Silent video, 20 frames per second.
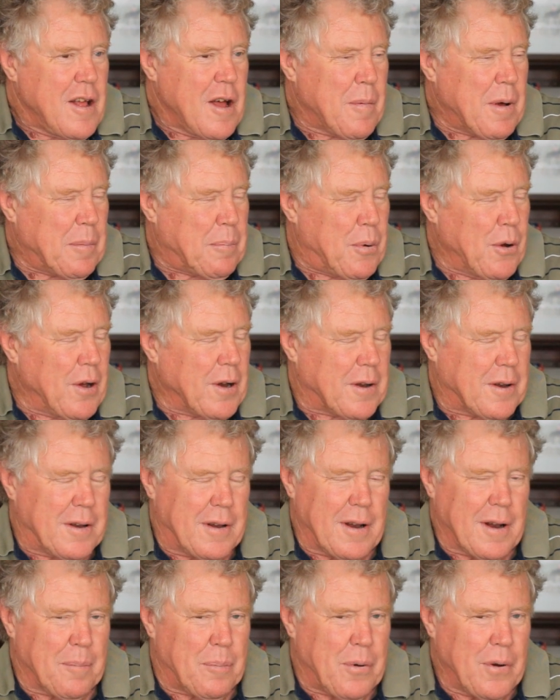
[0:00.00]
Yeah, but
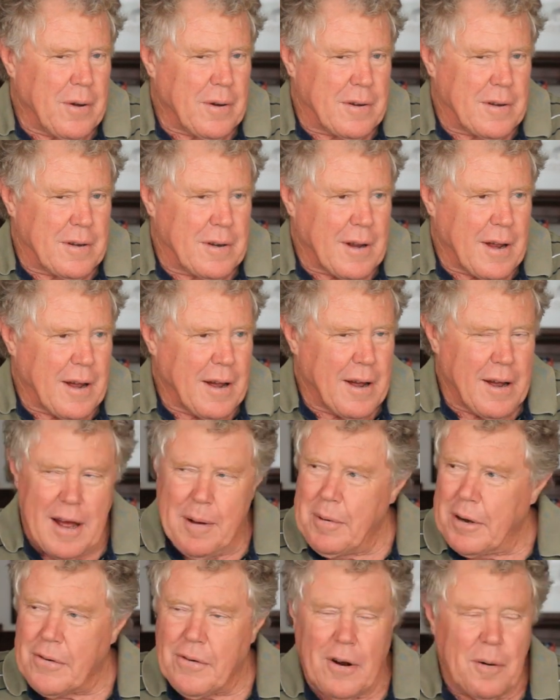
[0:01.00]
Bert, Bert
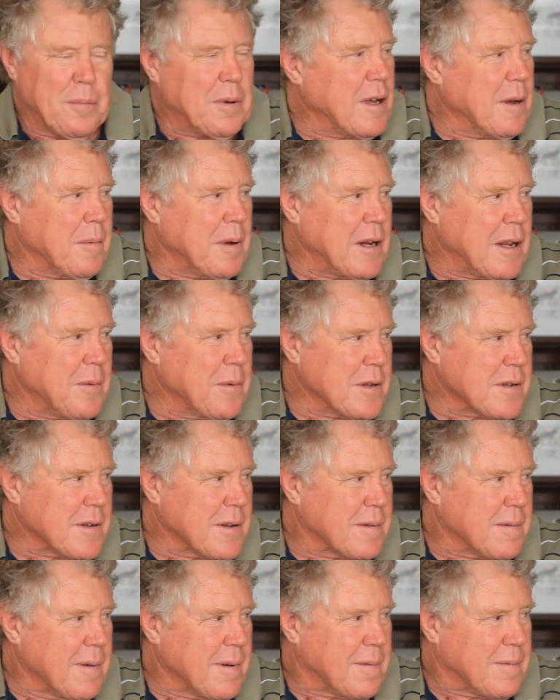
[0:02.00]
uh, Abercrombie, I mean, he
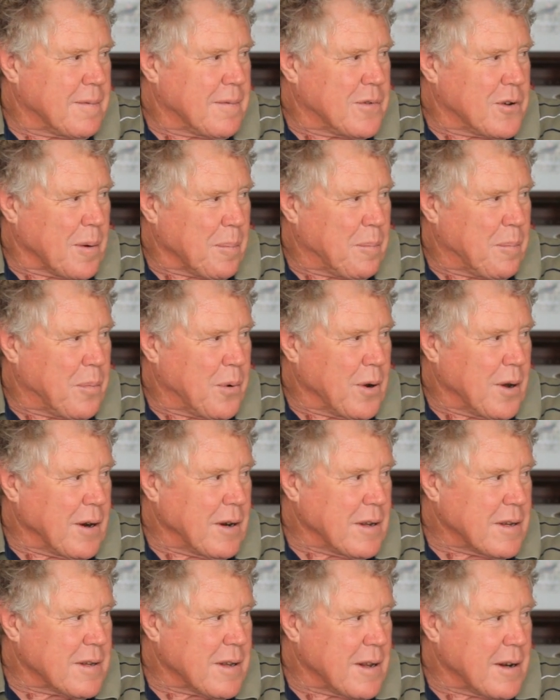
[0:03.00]
was a top boy
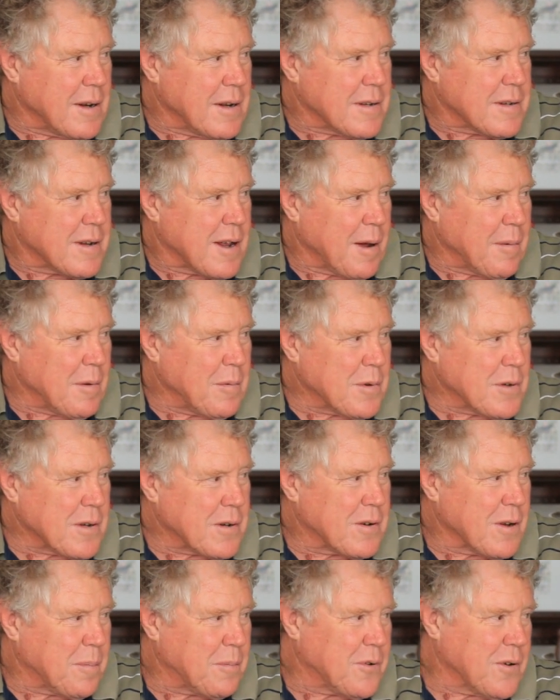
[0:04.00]
in his, in his time. He was
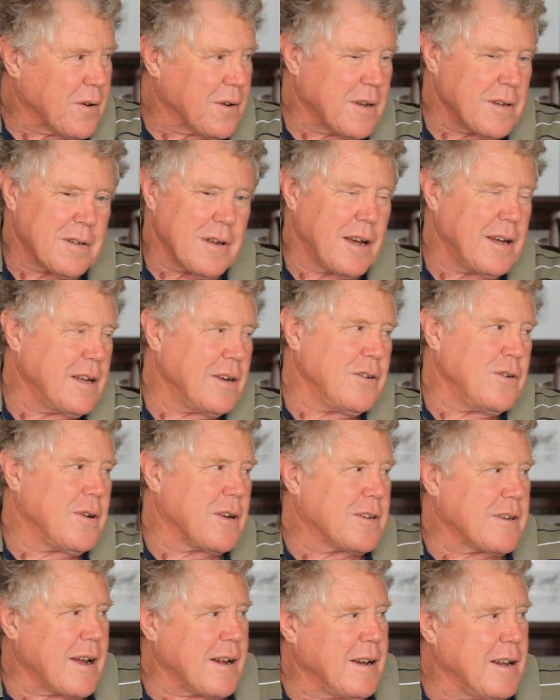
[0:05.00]
a top jockey, so he knew
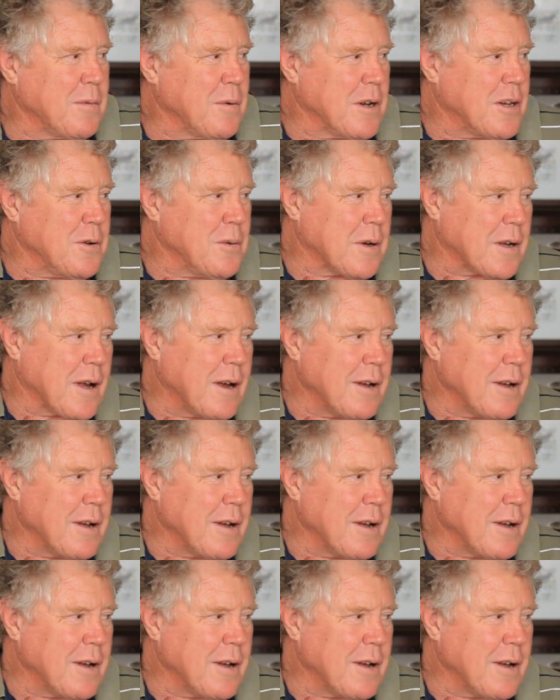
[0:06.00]
exactly what you were